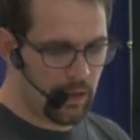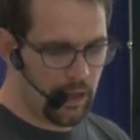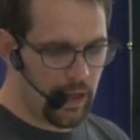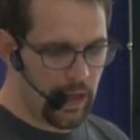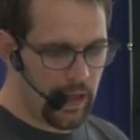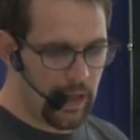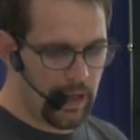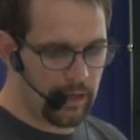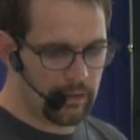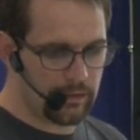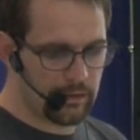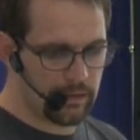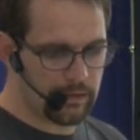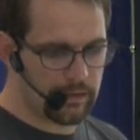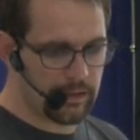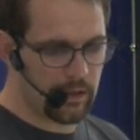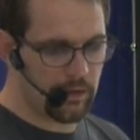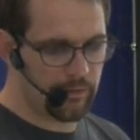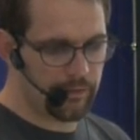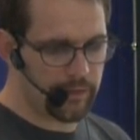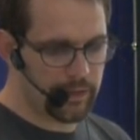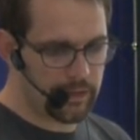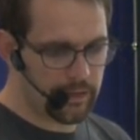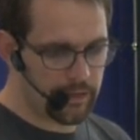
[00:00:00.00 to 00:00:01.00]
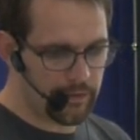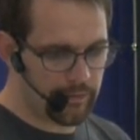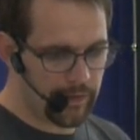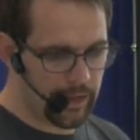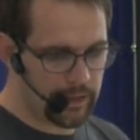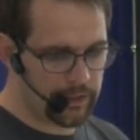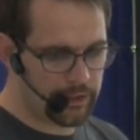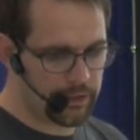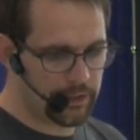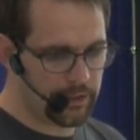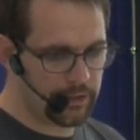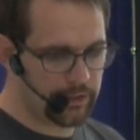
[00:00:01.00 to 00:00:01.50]
and the set of
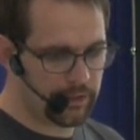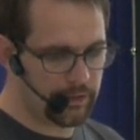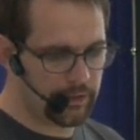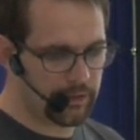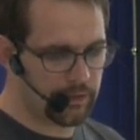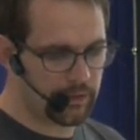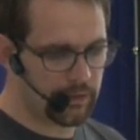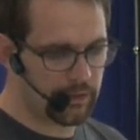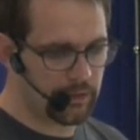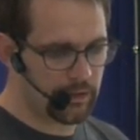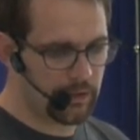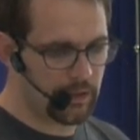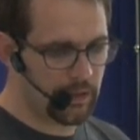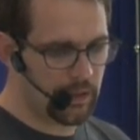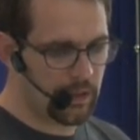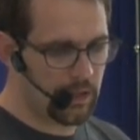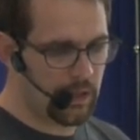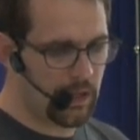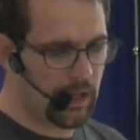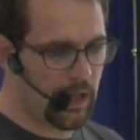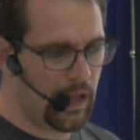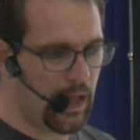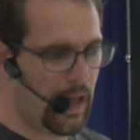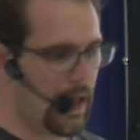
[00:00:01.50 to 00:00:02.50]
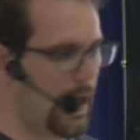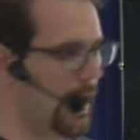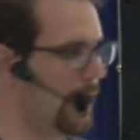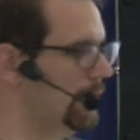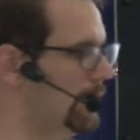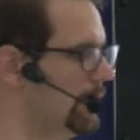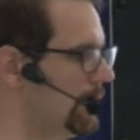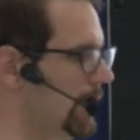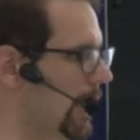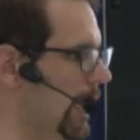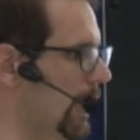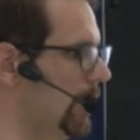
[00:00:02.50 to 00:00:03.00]
interventions, and
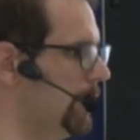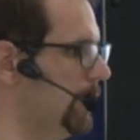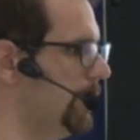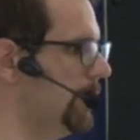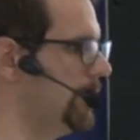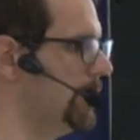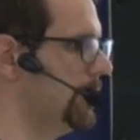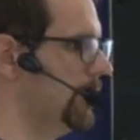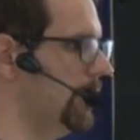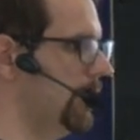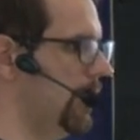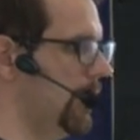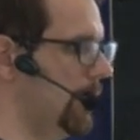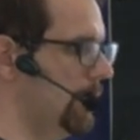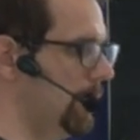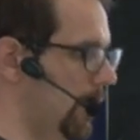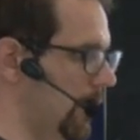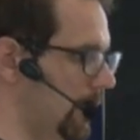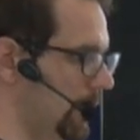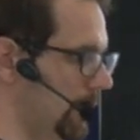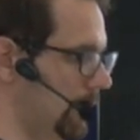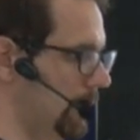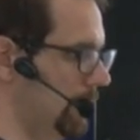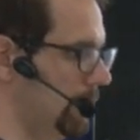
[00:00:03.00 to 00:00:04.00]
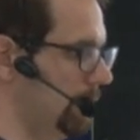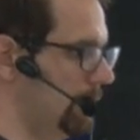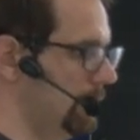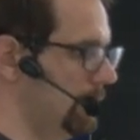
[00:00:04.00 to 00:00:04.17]
it outputs another model,